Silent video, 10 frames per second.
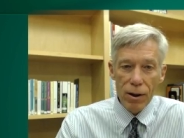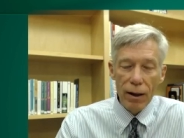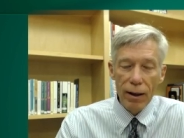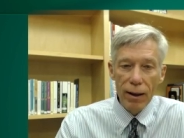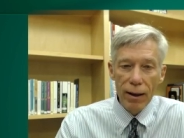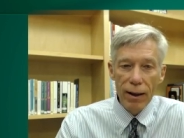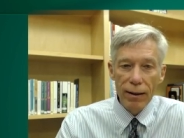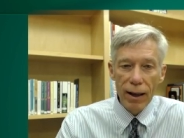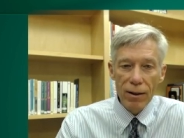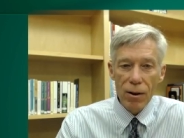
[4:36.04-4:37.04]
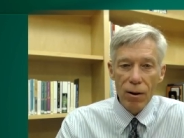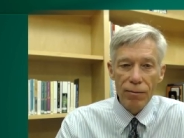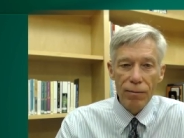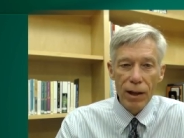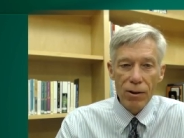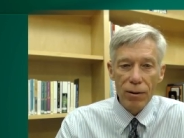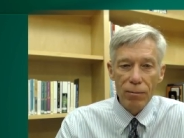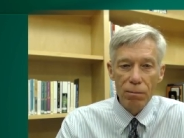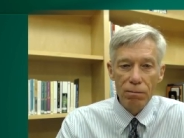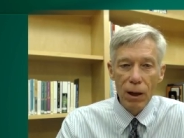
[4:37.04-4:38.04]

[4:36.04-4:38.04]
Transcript: study, and that's our that's our,